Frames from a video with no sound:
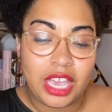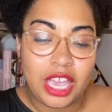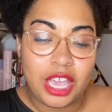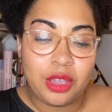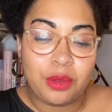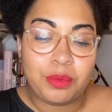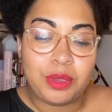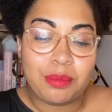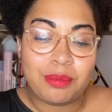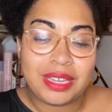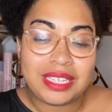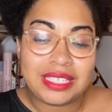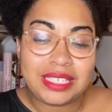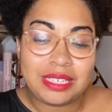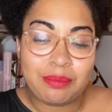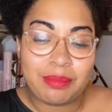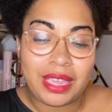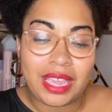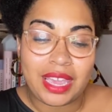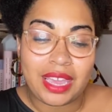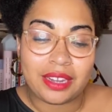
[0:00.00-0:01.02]
We must
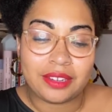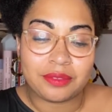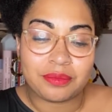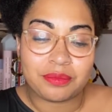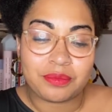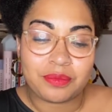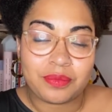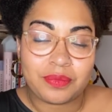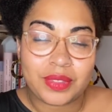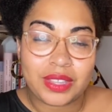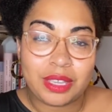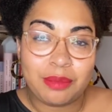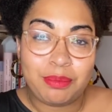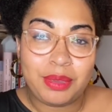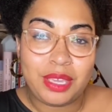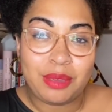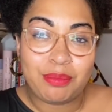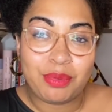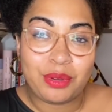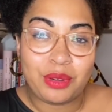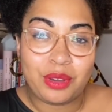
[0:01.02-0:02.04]
demand
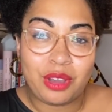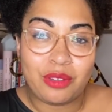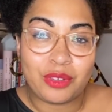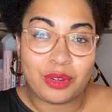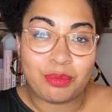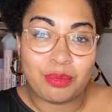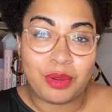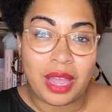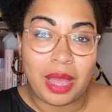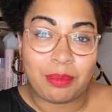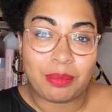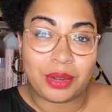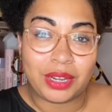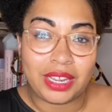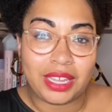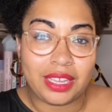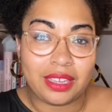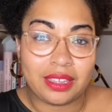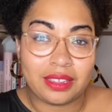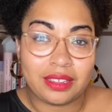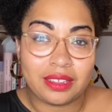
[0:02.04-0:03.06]
people over
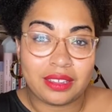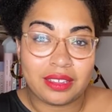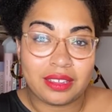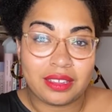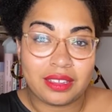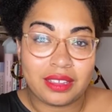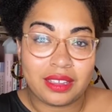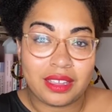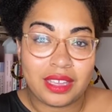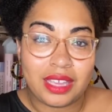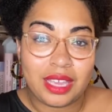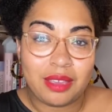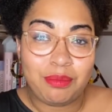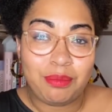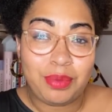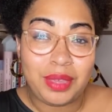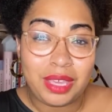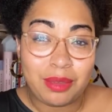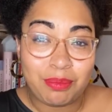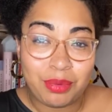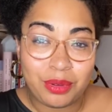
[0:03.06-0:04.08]
property,
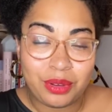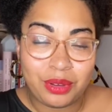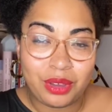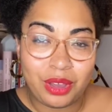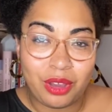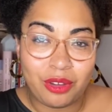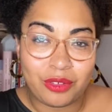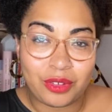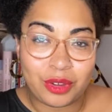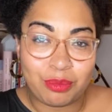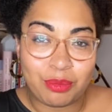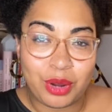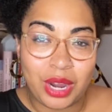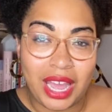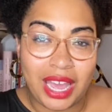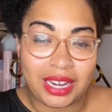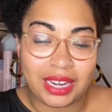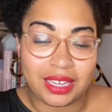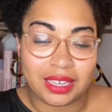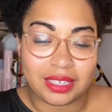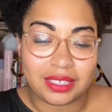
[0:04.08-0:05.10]
people over
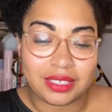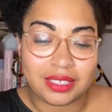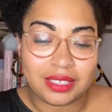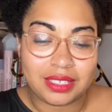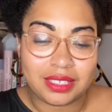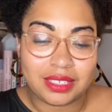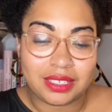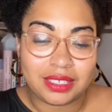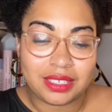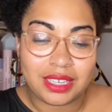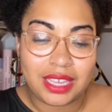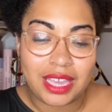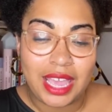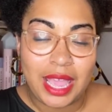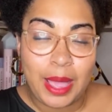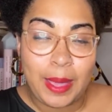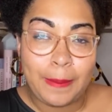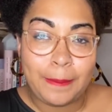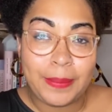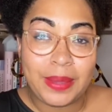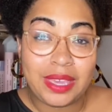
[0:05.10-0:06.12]
products,
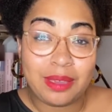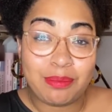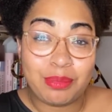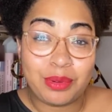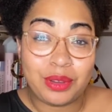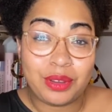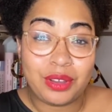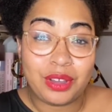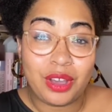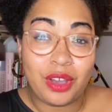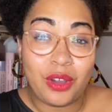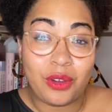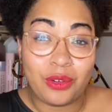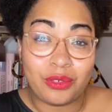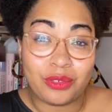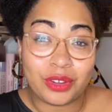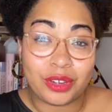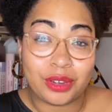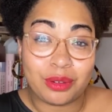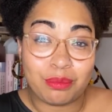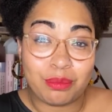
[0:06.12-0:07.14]
people
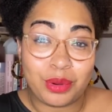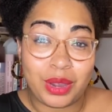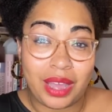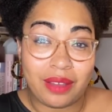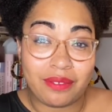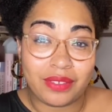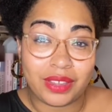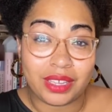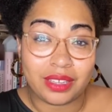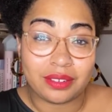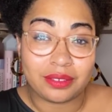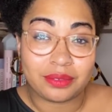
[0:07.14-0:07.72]
over profit.